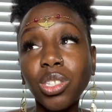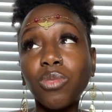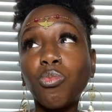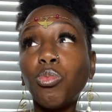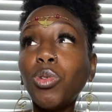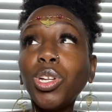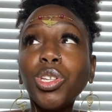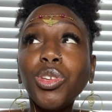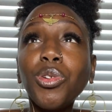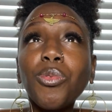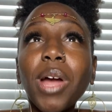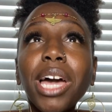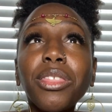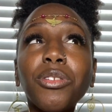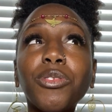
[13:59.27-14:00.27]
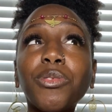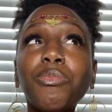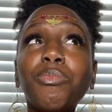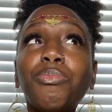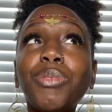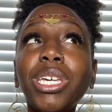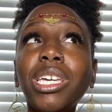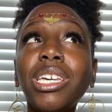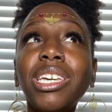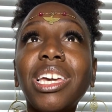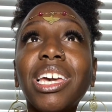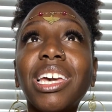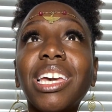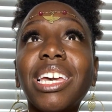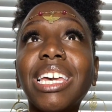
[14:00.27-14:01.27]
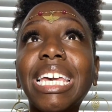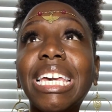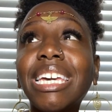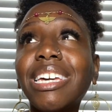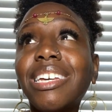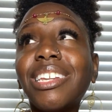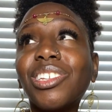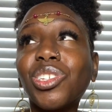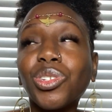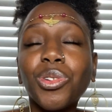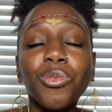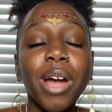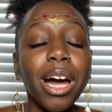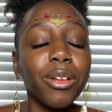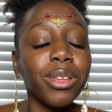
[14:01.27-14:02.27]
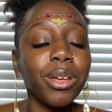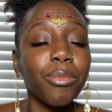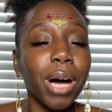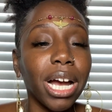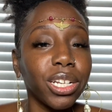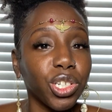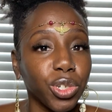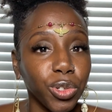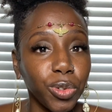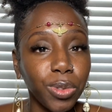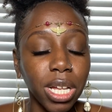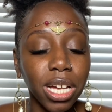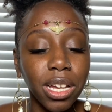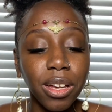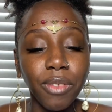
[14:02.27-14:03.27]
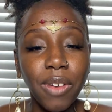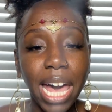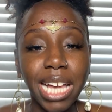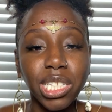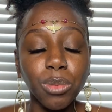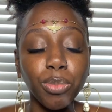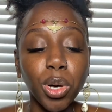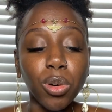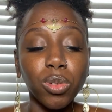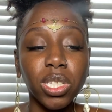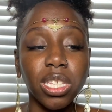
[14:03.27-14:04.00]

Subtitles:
Wouldn't you rather be in and surrounded by true love as opposed